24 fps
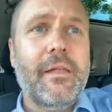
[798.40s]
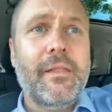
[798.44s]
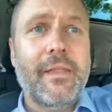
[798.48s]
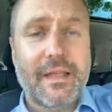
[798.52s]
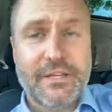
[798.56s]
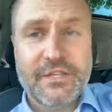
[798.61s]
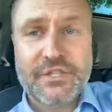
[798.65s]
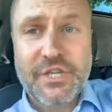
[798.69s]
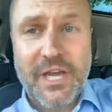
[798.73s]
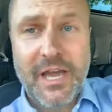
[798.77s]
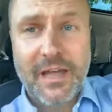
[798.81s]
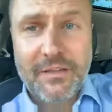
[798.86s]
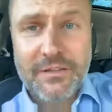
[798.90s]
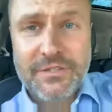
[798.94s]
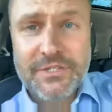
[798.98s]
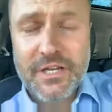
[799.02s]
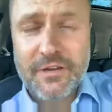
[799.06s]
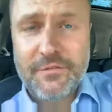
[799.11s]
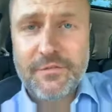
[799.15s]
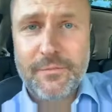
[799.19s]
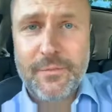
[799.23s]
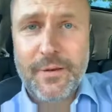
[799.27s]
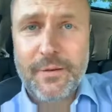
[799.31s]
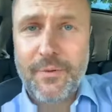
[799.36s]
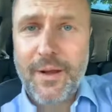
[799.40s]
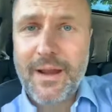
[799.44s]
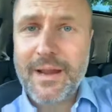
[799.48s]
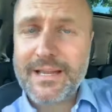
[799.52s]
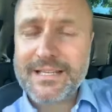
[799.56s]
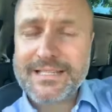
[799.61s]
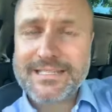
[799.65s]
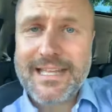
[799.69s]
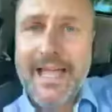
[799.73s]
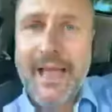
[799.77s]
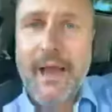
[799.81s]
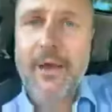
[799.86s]
that's challenging for me, right?
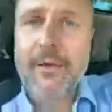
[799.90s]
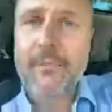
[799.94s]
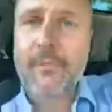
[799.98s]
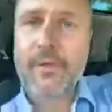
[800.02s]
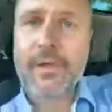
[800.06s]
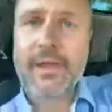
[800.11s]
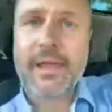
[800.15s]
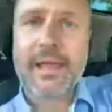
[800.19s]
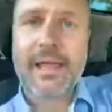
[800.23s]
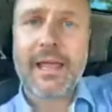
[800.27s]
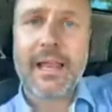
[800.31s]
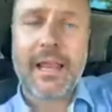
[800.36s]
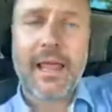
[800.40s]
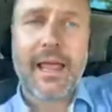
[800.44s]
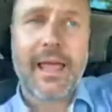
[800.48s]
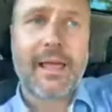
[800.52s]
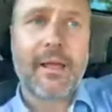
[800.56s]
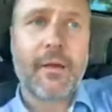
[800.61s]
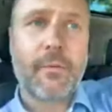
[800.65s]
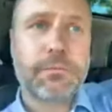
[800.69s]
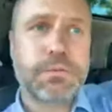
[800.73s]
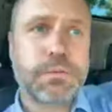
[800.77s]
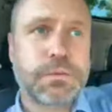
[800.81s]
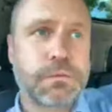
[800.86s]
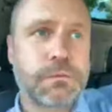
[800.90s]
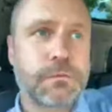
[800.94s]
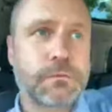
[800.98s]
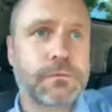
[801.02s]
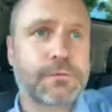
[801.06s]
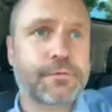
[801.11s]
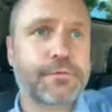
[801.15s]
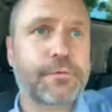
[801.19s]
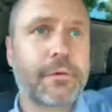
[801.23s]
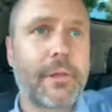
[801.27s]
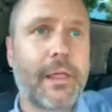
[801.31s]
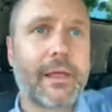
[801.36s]
Because now I'm looking at like,
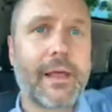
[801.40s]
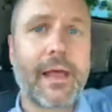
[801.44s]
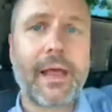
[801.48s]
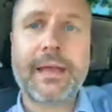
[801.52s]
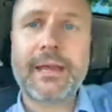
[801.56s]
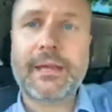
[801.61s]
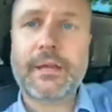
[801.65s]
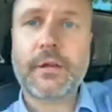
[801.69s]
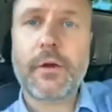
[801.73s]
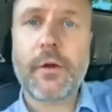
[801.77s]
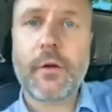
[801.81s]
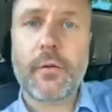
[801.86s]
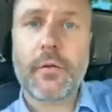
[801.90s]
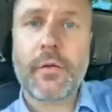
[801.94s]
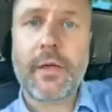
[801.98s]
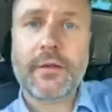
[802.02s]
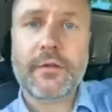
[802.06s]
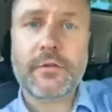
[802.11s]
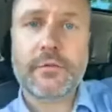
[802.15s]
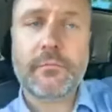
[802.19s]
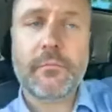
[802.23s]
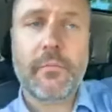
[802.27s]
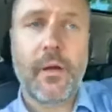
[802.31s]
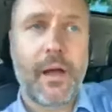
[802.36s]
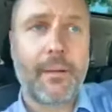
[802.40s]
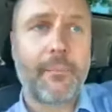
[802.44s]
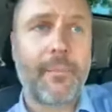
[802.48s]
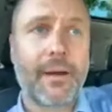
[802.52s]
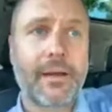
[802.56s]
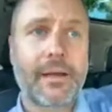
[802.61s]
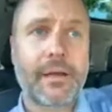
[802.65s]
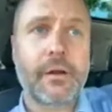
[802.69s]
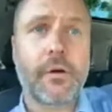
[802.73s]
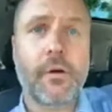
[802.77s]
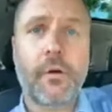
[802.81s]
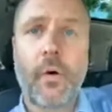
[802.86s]
poof, like I need to go, like I might
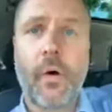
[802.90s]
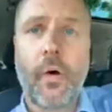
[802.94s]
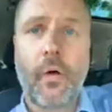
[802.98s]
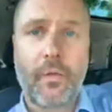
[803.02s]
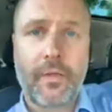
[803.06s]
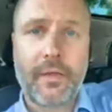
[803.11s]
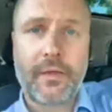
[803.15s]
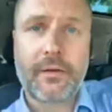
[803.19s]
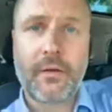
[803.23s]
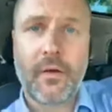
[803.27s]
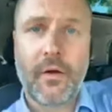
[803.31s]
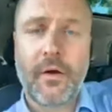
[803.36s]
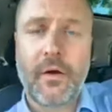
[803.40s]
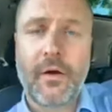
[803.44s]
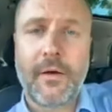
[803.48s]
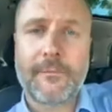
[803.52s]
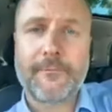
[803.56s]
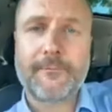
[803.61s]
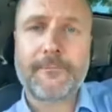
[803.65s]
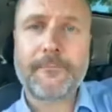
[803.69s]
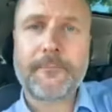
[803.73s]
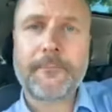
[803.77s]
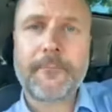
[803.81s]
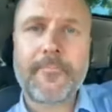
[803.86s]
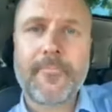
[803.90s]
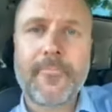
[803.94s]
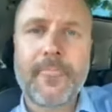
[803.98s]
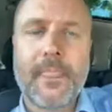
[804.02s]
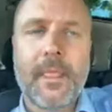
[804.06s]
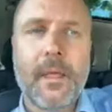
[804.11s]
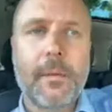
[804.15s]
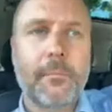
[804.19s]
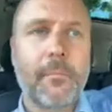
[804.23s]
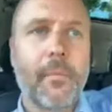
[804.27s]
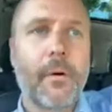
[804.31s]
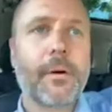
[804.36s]
need to go all in on
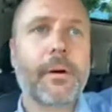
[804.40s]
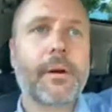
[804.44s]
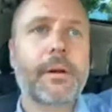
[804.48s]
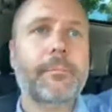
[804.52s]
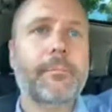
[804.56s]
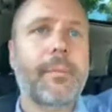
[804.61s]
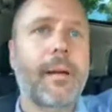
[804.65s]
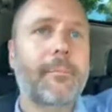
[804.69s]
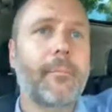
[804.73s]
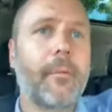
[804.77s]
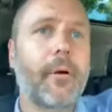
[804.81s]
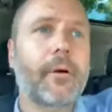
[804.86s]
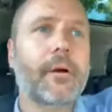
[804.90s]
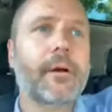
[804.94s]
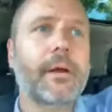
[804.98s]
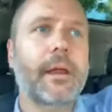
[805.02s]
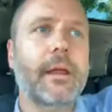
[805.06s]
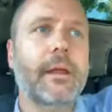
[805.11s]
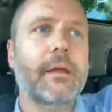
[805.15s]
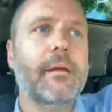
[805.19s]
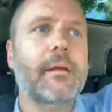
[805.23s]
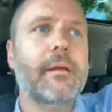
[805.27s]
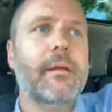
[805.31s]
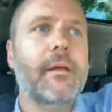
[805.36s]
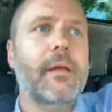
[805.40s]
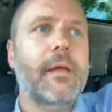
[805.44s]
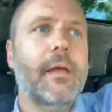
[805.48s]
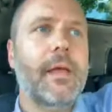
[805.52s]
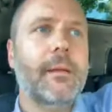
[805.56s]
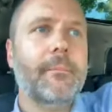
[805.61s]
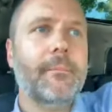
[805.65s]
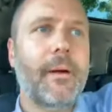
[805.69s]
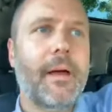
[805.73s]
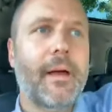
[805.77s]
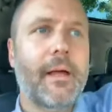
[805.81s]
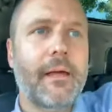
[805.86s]
market my marketing
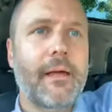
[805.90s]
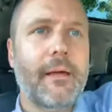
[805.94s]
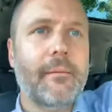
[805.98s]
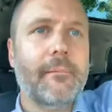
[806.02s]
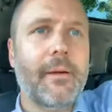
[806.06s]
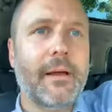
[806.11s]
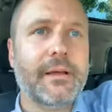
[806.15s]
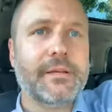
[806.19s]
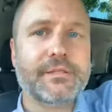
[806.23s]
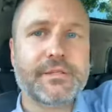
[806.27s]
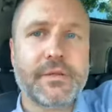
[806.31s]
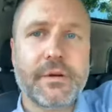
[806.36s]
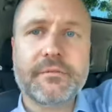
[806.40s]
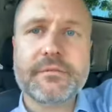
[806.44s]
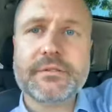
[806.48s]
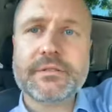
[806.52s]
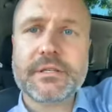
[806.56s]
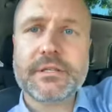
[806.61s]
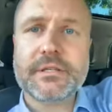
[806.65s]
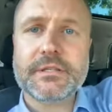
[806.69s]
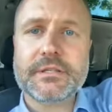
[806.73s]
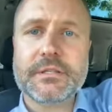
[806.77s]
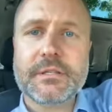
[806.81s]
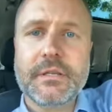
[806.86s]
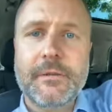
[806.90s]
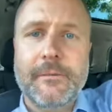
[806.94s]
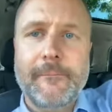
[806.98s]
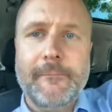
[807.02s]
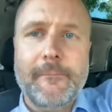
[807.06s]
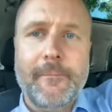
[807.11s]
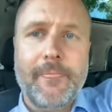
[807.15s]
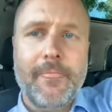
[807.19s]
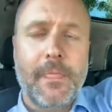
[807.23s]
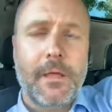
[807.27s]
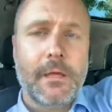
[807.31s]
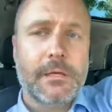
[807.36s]
and my my services
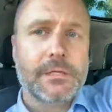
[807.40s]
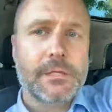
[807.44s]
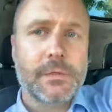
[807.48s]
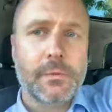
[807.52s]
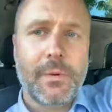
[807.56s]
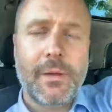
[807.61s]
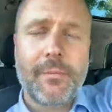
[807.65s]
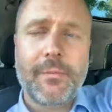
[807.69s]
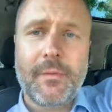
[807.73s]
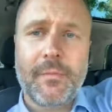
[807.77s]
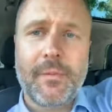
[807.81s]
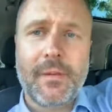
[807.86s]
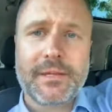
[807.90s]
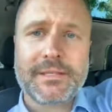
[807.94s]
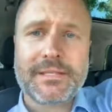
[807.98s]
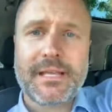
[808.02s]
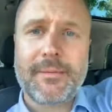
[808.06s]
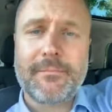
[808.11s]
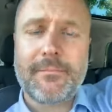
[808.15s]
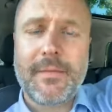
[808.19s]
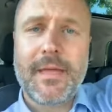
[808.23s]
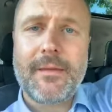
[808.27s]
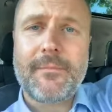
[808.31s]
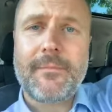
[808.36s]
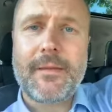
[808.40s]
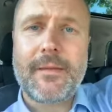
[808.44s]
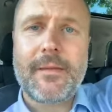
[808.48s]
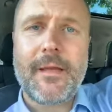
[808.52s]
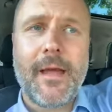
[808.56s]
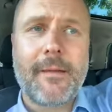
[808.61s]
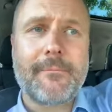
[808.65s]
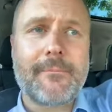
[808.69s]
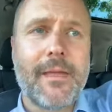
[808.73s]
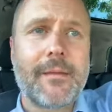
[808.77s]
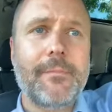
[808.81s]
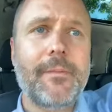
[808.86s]
to women because I may be
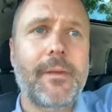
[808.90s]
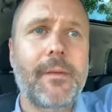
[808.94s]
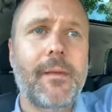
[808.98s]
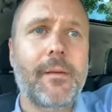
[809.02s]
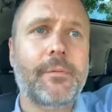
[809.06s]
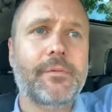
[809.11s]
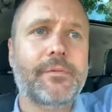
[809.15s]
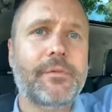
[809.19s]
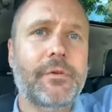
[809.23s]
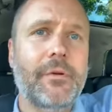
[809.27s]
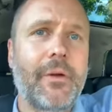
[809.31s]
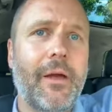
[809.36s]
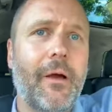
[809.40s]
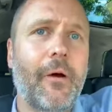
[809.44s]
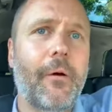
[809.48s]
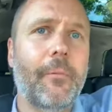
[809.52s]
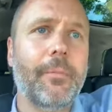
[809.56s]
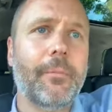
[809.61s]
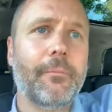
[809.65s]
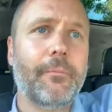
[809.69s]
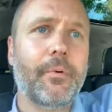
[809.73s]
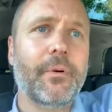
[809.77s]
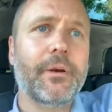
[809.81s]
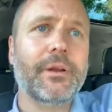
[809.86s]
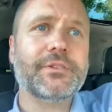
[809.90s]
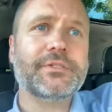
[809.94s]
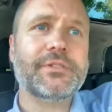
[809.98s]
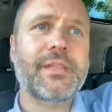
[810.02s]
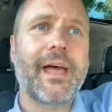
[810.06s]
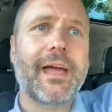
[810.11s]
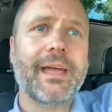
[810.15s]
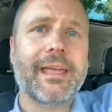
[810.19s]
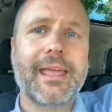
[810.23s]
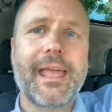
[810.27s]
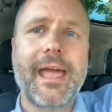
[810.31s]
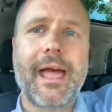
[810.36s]
I may be able to help bridge
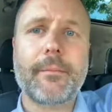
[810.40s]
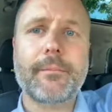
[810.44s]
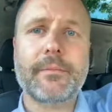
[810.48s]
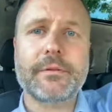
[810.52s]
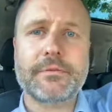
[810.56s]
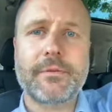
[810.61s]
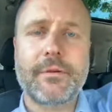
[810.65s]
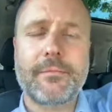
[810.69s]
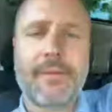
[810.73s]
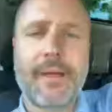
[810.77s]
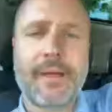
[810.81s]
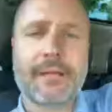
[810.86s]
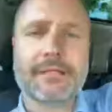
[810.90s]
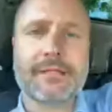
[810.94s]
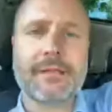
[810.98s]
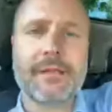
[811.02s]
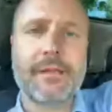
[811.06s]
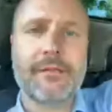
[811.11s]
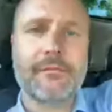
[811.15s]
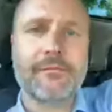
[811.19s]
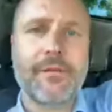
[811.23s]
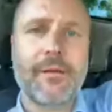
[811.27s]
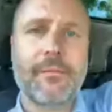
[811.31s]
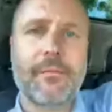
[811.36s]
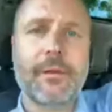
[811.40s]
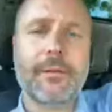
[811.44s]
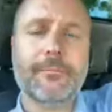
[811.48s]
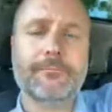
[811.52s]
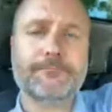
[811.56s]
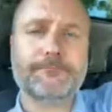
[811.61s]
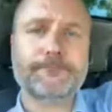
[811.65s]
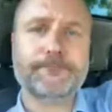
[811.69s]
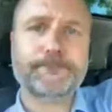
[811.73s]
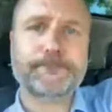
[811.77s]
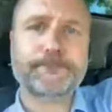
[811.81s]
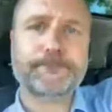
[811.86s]
that gap between masculine and feminine.